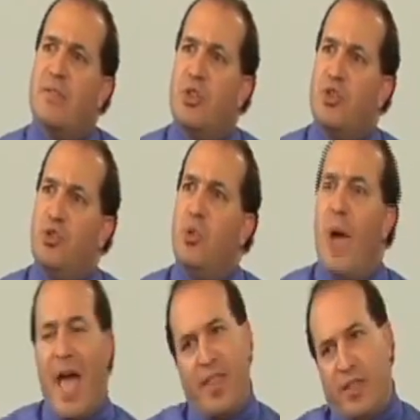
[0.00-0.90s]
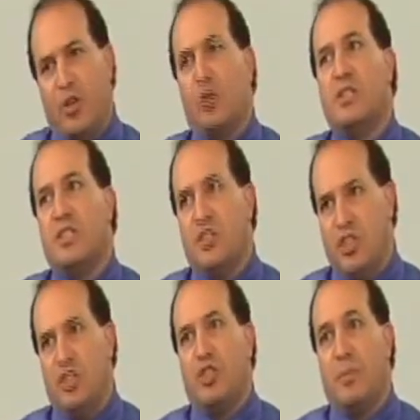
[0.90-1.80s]
of the two ethical
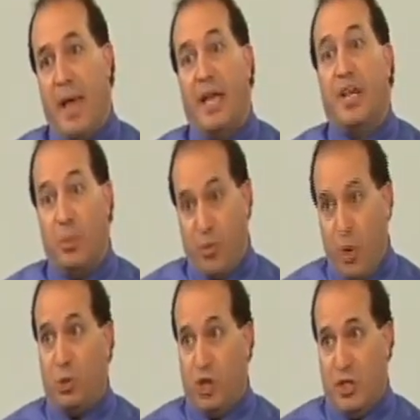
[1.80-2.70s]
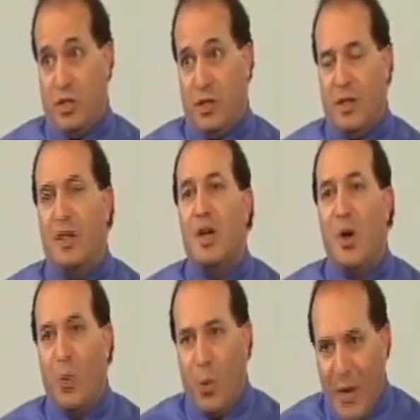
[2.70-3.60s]
decision-making approaches
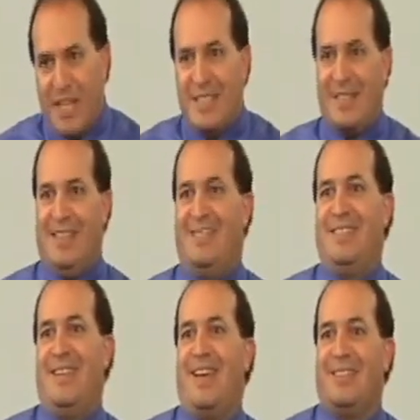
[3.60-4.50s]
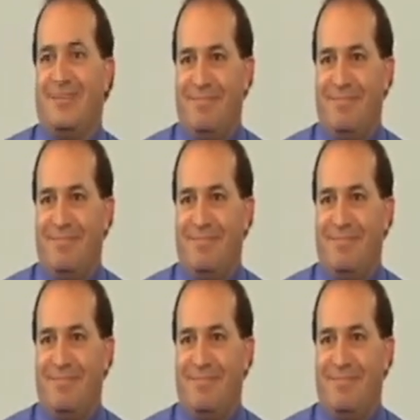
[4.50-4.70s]
we discussed today.